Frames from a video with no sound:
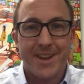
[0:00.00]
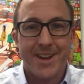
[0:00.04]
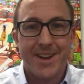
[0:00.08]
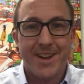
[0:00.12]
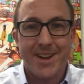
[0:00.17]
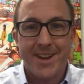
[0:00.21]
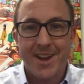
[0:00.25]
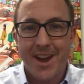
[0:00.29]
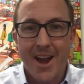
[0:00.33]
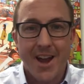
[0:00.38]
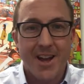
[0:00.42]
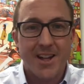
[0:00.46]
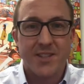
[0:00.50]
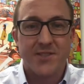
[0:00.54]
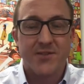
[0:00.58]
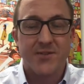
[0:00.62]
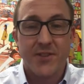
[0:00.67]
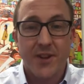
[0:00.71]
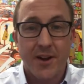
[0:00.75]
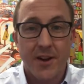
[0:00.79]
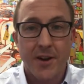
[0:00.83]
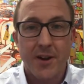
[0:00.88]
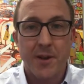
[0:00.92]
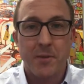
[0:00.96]
EDI is
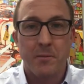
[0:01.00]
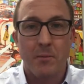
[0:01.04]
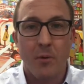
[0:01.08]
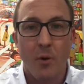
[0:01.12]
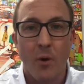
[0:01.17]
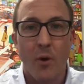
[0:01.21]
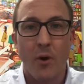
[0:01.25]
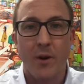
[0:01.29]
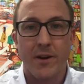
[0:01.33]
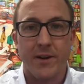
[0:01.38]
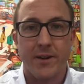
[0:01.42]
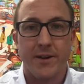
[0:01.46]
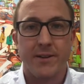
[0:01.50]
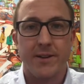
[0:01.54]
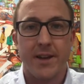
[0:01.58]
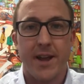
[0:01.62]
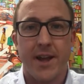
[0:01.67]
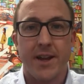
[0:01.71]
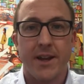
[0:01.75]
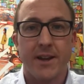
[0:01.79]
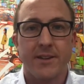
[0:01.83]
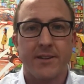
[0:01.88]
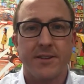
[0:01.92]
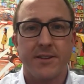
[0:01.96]
very important,
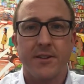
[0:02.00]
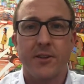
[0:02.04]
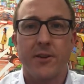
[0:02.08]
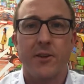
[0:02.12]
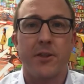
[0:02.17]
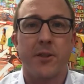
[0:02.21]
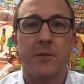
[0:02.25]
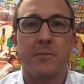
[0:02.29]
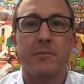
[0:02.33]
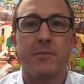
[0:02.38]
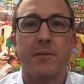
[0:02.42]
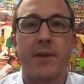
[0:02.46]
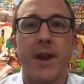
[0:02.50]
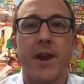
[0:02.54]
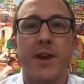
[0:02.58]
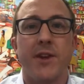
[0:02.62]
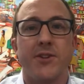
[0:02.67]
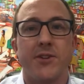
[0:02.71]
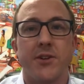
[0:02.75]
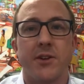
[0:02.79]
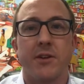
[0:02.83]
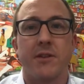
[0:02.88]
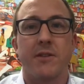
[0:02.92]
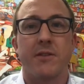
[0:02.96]
and until the
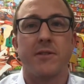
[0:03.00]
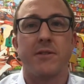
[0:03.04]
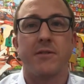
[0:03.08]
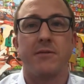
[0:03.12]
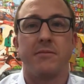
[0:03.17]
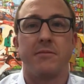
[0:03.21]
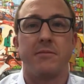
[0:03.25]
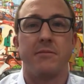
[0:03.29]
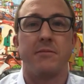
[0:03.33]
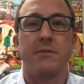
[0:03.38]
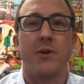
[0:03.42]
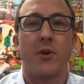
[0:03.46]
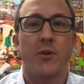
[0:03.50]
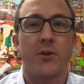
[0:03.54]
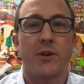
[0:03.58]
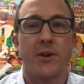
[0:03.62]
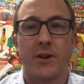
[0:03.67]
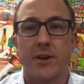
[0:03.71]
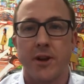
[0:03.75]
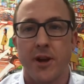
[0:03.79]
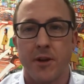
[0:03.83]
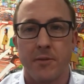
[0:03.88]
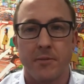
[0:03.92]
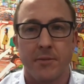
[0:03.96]
major
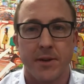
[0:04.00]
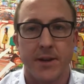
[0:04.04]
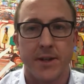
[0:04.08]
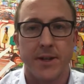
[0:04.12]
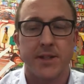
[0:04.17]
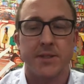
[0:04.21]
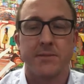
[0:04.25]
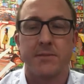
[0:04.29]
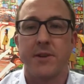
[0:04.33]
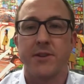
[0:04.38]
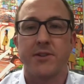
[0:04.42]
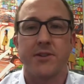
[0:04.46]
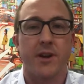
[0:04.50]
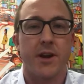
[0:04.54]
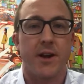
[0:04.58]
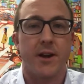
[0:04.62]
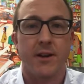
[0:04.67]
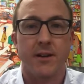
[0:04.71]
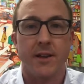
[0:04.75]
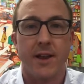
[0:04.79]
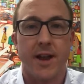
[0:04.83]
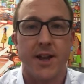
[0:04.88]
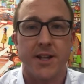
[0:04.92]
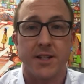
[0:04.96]
motor companies, major
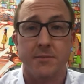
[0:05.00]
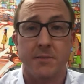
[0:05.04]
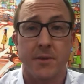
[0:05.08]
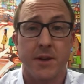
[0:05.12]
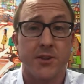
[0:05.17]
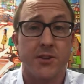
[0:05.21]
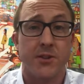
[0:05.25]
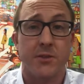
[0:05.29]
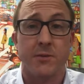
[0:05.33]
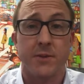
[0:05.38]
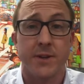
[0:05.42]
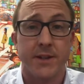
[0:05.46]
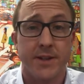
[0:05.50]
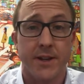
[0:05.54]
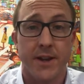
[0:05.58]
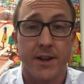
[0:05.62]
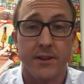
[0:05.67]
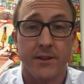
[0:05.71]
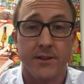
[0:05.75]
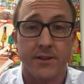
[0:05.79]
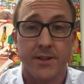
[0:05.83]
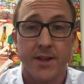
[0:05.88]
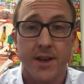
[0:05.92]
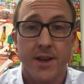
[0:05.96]
airlines, major
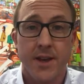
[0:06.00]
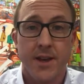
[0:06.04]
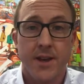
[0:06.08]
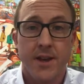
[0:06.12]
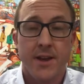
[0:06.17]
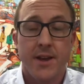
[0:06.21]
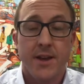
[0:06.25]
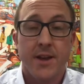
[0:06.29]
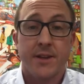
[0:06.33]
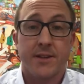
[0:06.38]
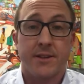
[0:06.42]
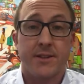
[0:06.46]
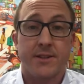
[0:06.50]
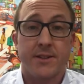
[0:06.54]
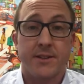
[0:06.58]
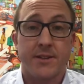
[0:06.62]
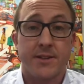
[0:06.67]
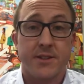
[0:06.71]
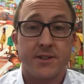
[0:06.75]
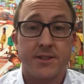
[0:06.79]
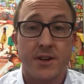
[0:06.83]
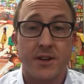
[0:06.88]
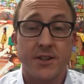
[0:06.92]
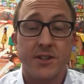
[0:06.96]
retailers
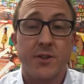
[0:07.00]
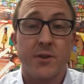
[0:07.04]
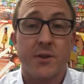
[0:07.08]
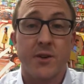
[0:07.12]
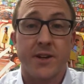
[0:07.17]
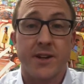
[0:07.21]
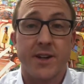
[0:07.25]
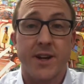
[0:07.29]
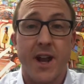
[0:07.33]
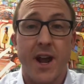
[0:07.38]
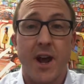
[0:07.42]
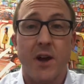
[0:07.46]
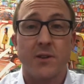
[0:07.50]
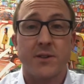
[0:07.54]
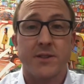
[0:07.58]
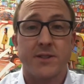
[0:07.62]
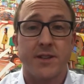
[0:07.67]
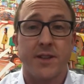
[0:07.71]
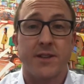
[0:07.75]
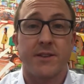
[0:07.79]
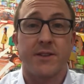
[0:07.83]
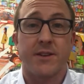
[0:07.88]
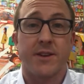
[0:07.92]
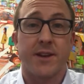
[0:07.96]
start to
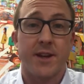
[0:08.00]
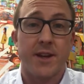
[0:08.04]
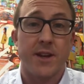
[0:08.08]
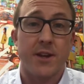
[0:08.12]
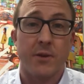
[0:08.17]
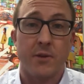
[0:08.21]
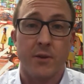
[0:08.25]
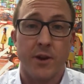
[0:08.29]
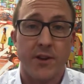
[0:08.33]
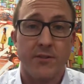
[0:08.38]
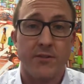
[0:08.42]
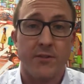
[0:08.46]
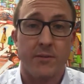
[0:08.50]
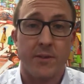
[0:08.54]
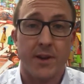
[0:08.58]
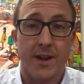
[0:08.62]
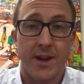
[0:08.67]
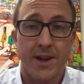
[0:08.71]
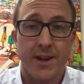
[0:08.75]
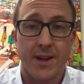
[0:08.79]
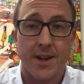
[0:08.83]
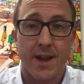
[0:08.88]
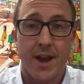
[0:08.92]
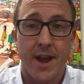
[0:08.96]
announce that they're getting away from
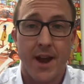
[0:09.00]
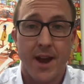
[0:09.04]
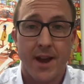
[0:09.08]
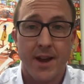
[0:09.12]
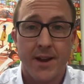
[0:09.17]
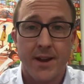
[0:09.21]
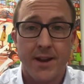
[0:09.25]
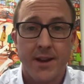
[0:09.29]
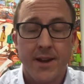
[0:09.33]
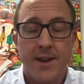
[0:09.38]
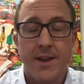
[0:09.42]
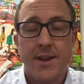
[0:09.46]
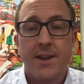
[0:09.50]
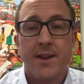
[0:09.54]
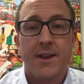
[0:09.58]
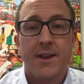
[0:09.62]
EDI,